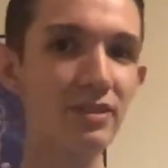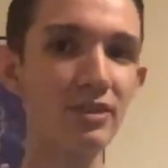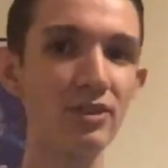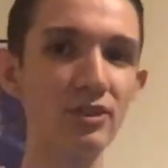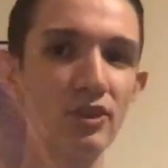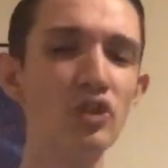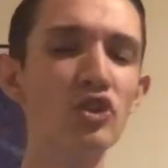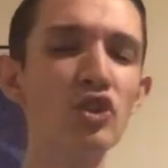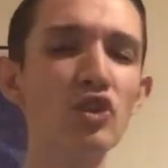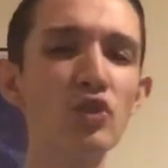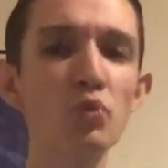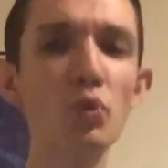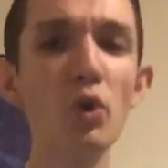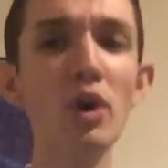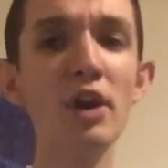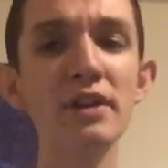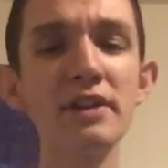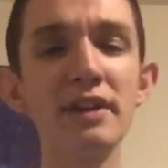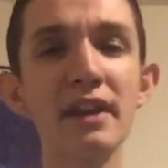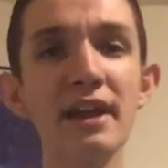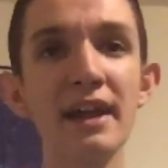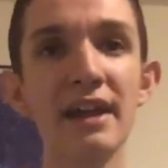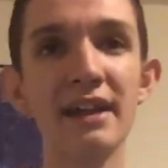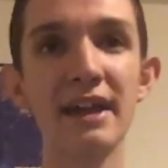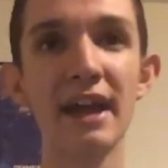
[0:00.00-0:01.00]
this is
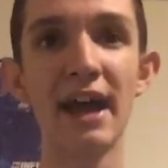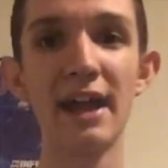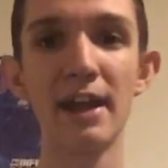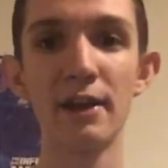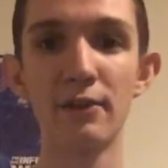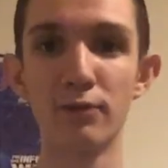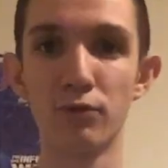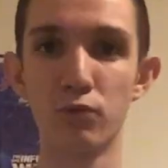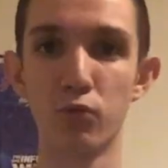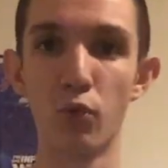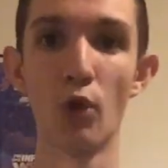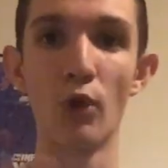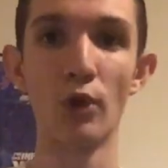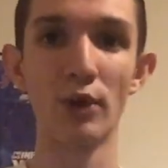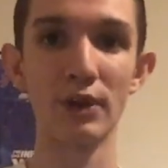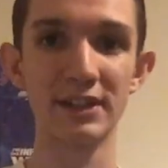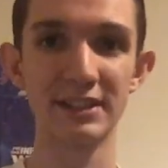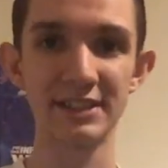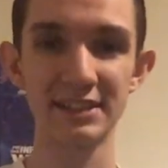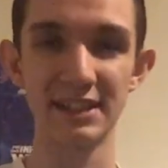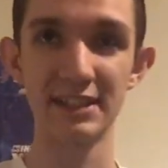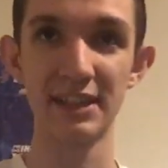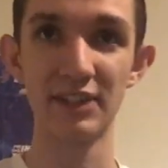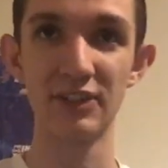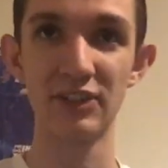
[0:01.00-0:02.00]
one that kind of
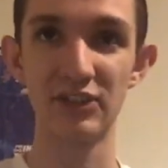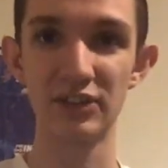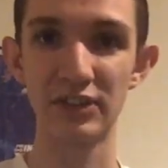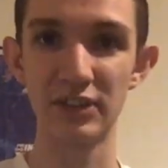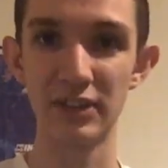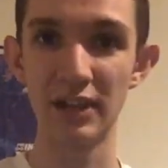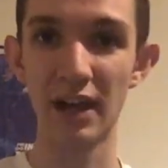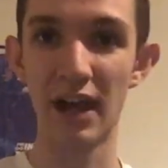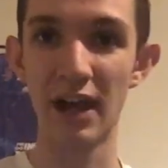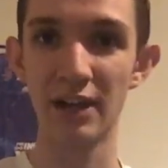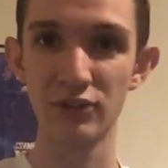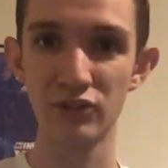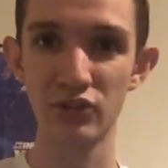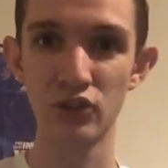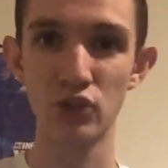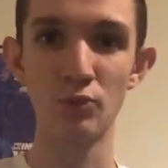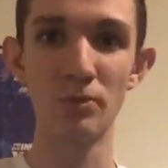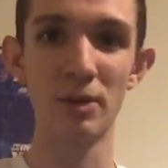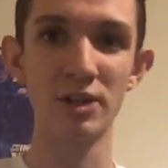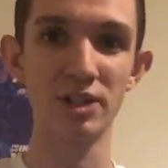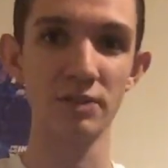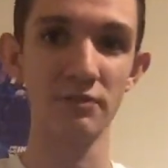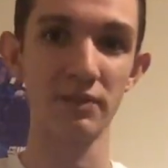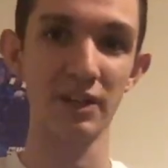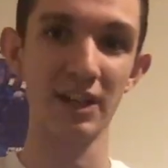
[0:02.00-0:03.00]
works, and it's not too
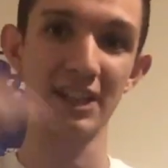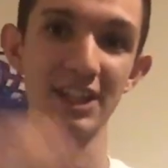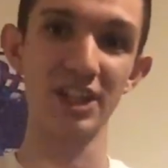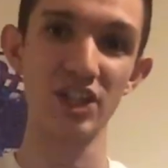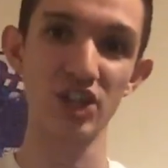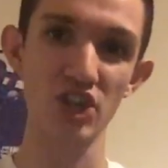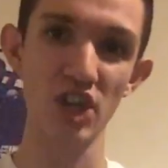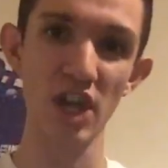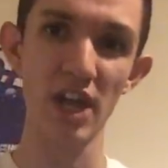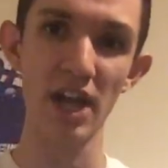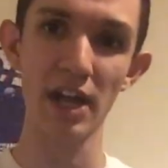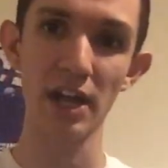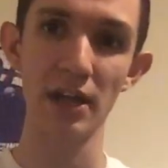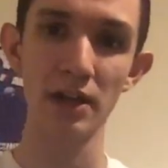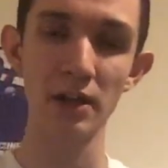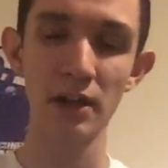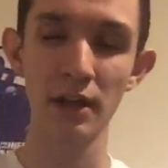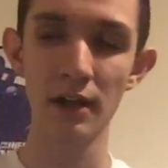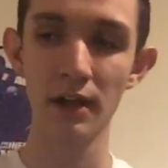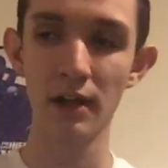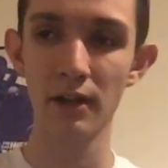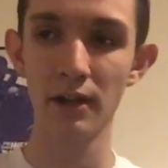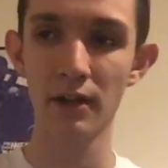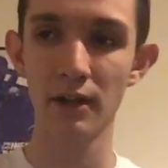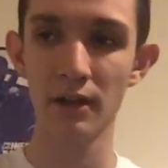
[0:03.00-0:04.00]
much of a cliche
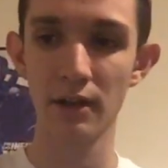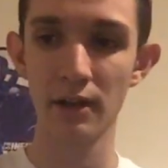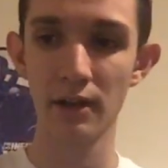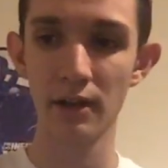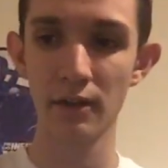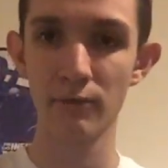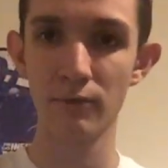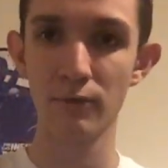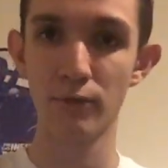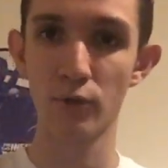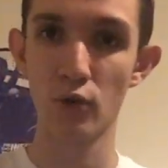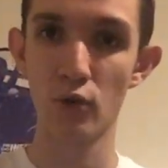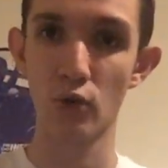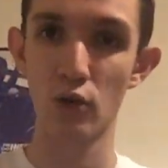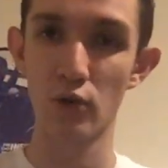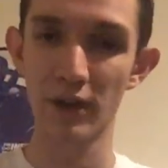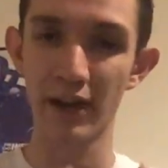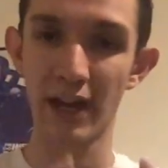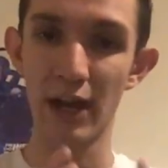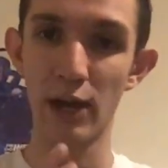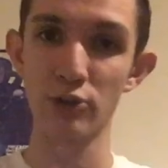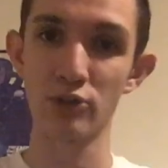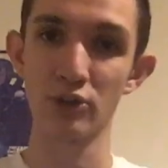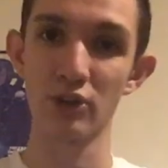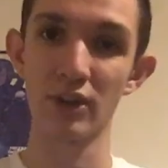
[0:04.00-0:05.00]
for a
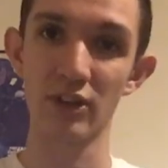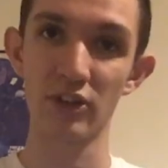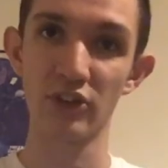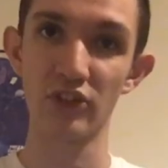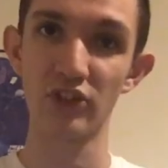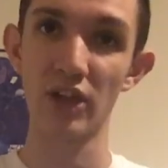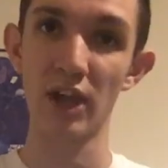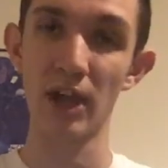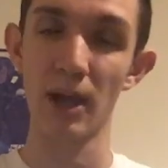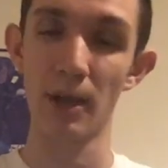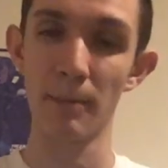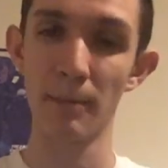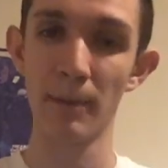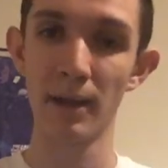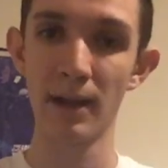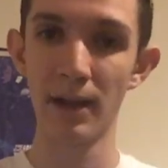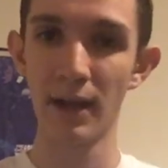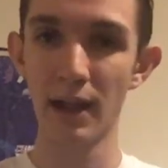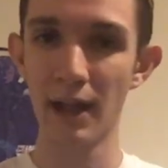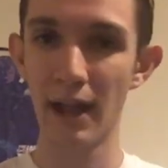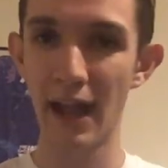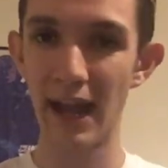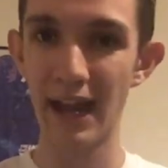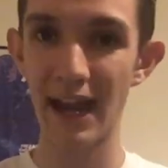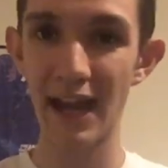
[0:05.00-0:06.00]
character like Sam.
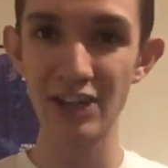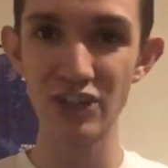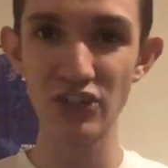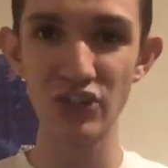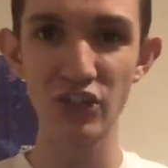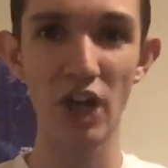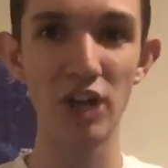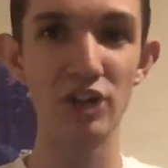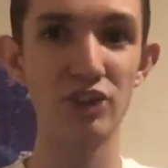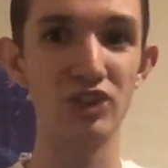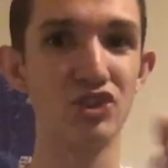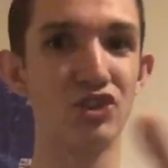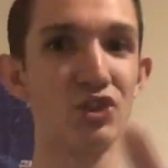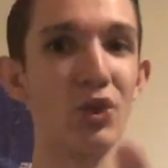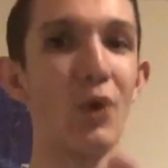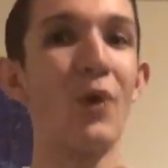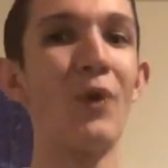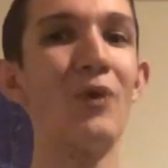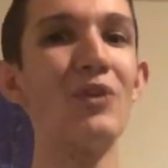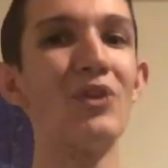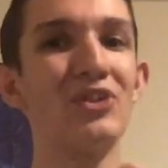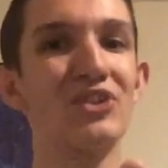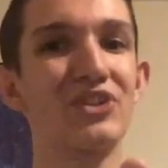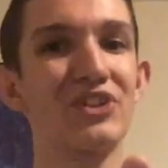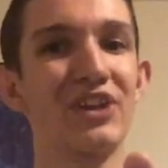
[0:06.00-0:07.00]
And I just
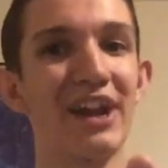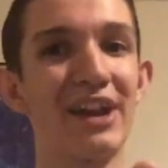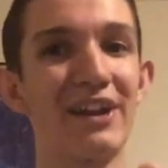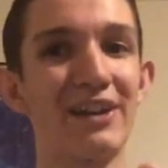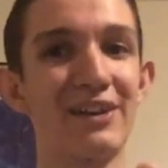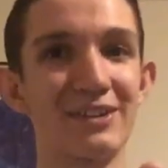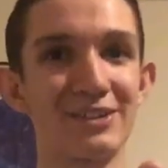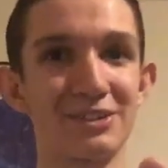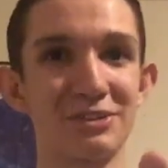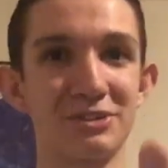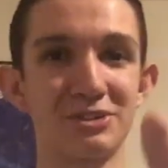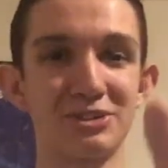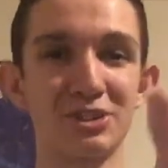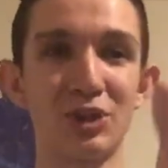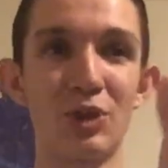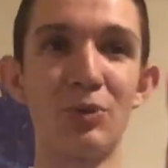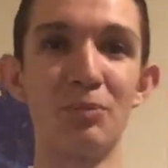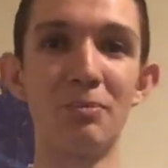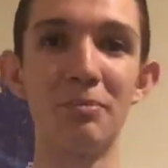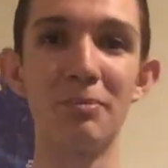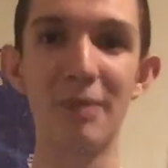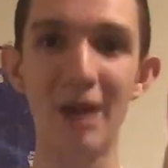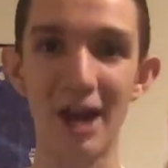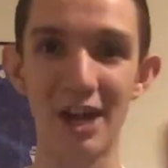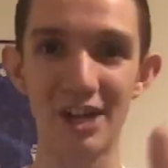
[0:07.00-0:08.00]
adore this character so
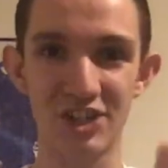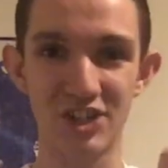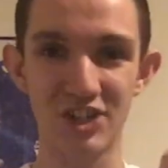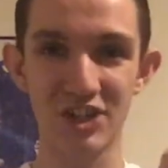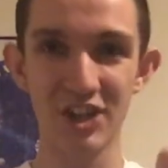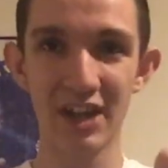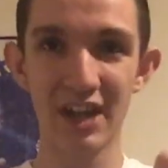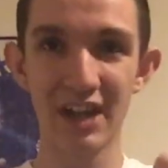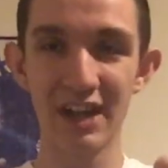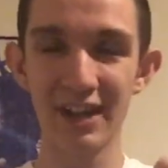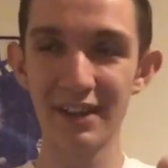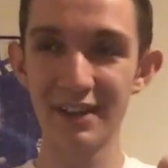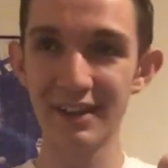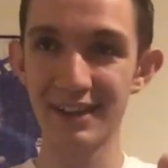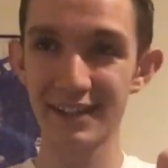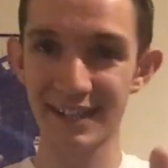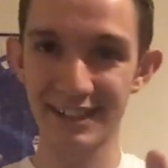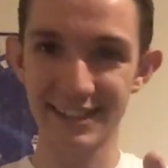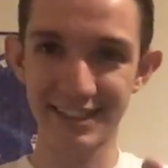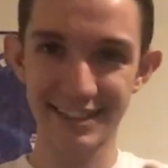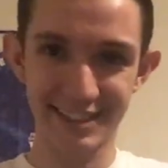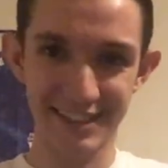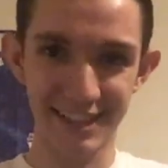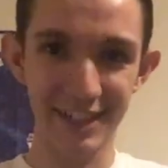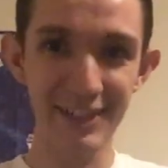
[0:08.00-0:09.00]
much. Like,
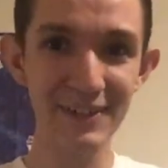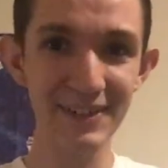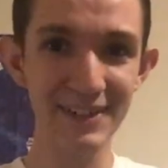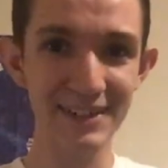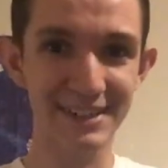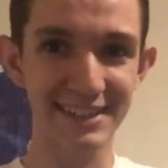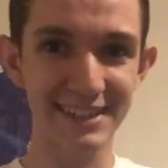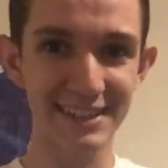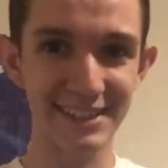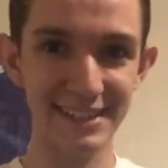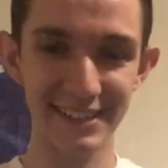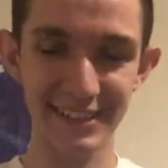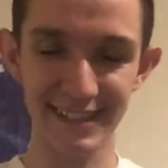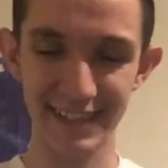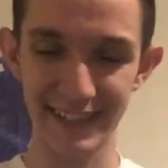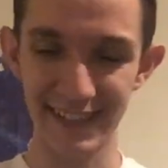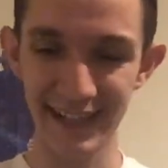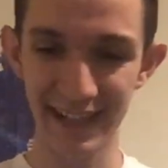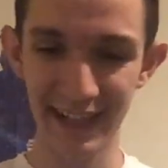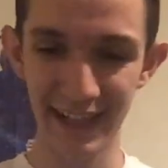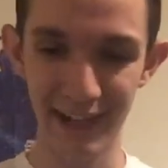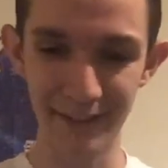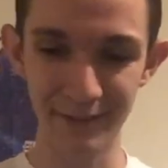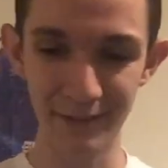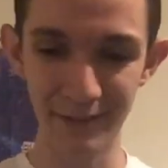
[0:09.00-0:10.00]
seriously,
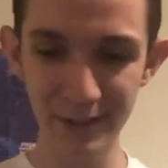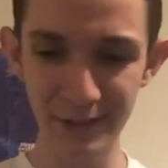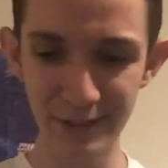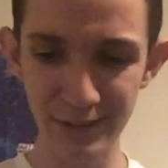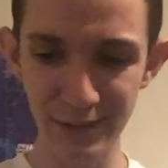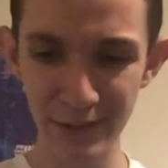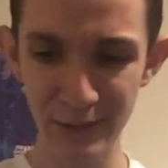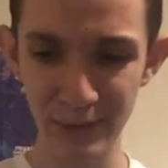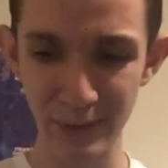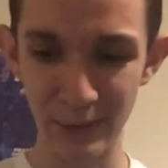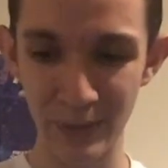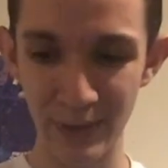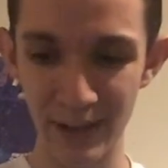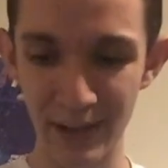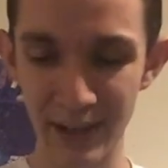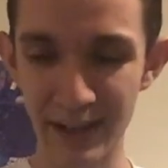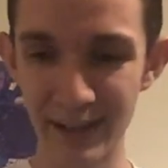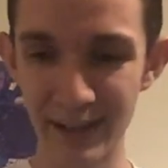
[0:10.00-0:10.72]
I really do.